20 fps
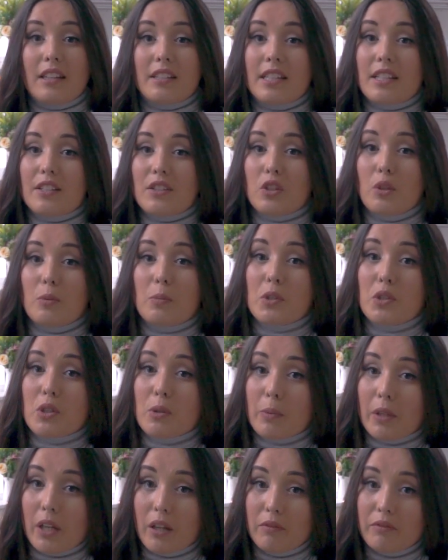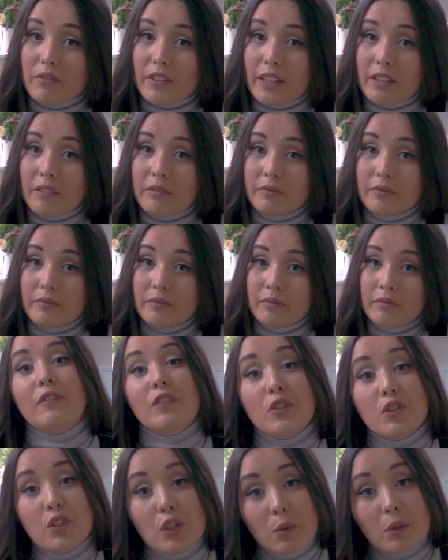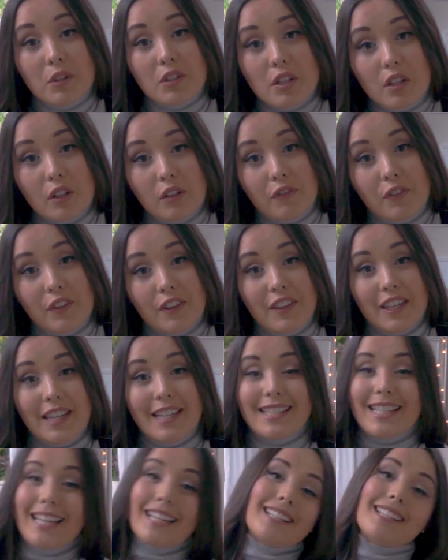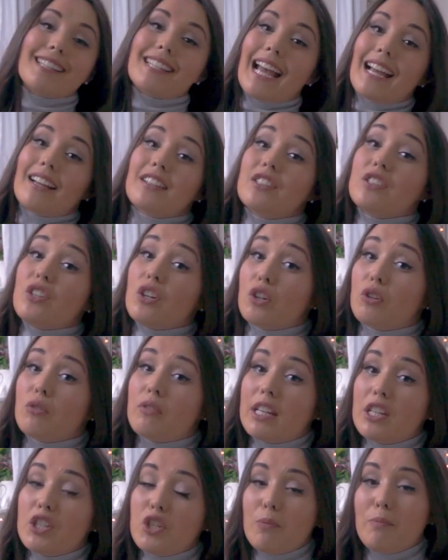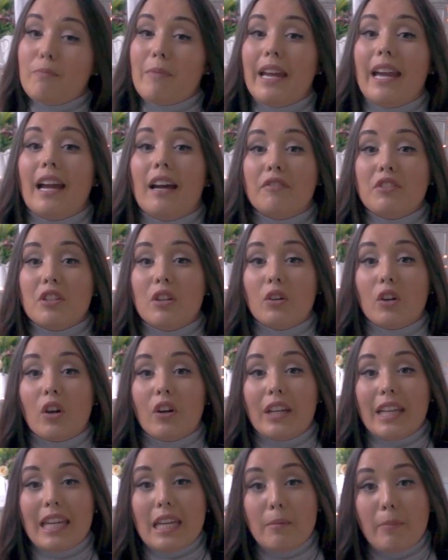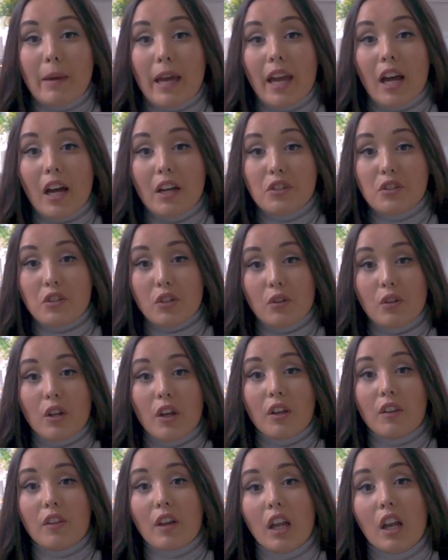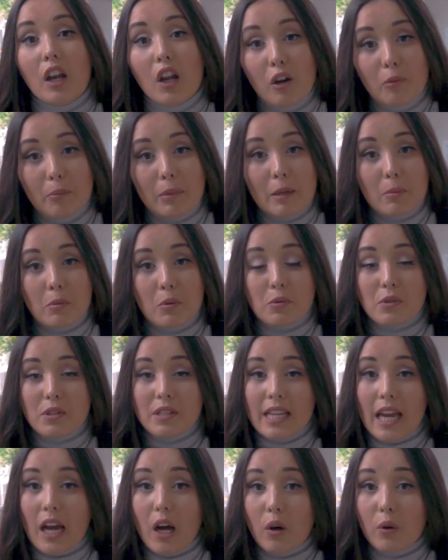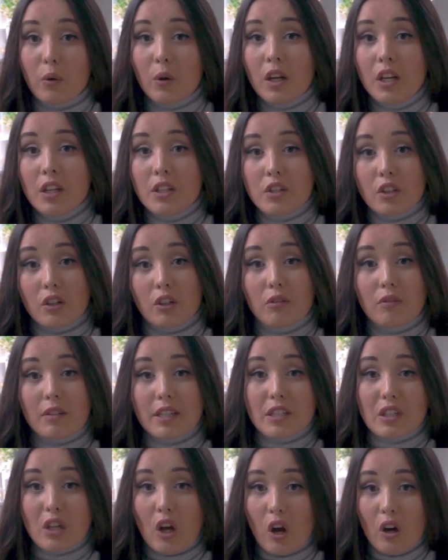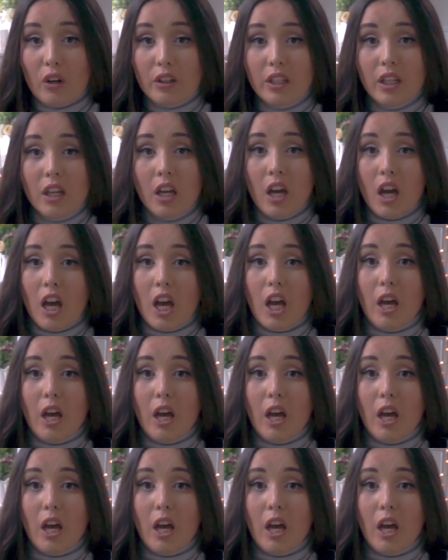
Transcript: and it's super, super comfy. If you do want to look for these exact dungarees, you may have to look on eBay. I do know that a lot of people sell dungarees on.